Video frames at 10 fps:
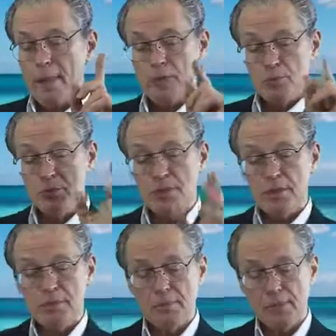as we
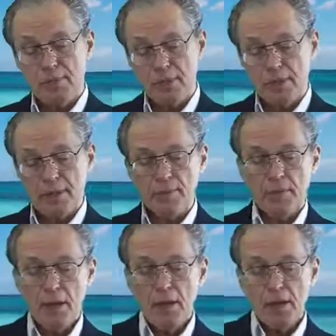said in the beginning.
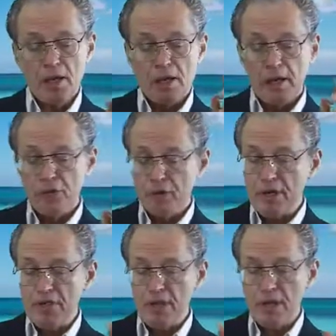In
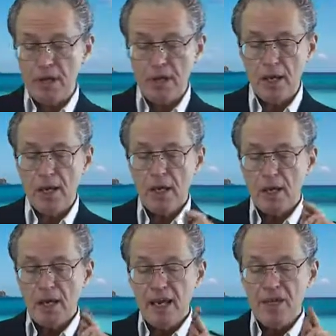electricity,
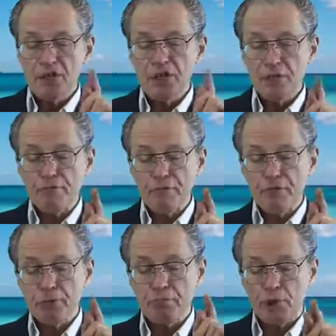each
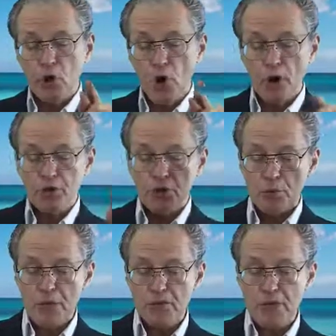difference belongs
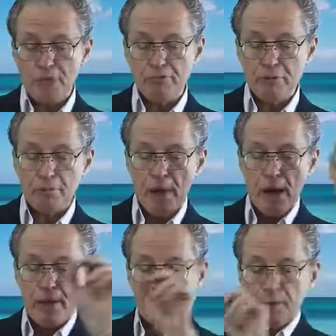to a separate
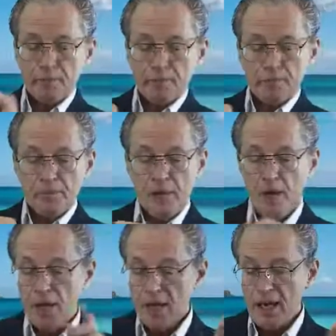body.
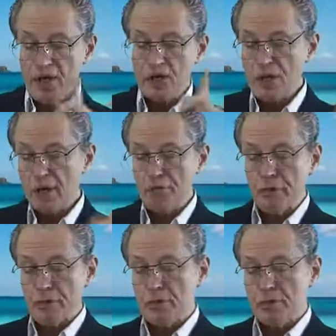Each
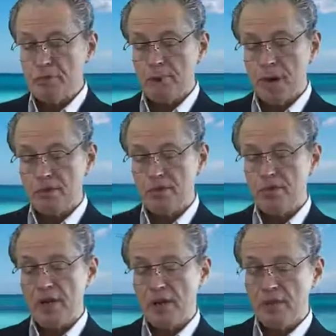difference,
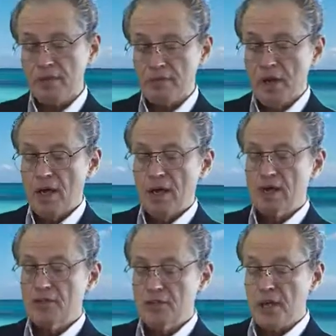positive, negative,
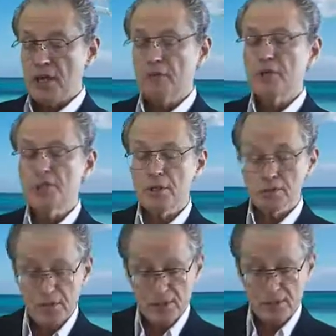is
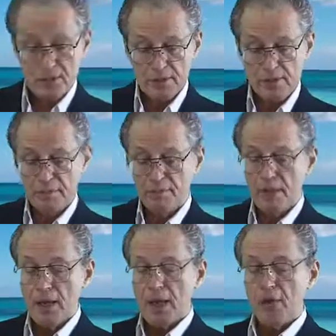self-subsistent,
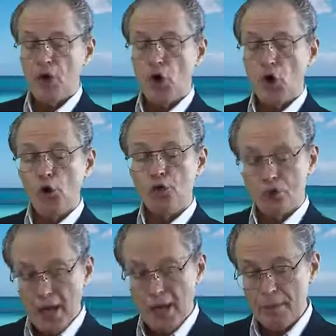and the whole
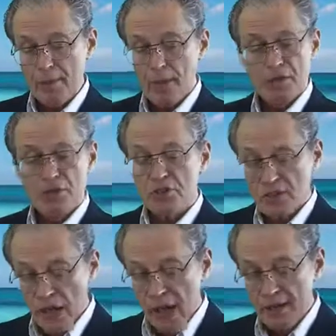shape does
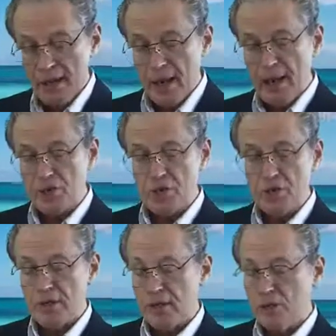not
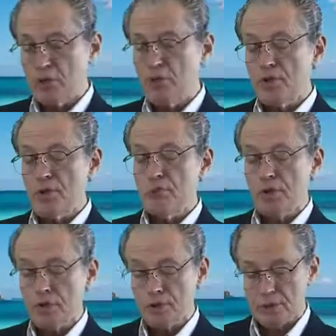enter into this
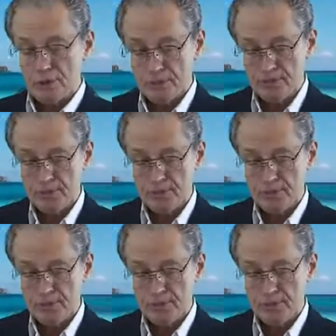process.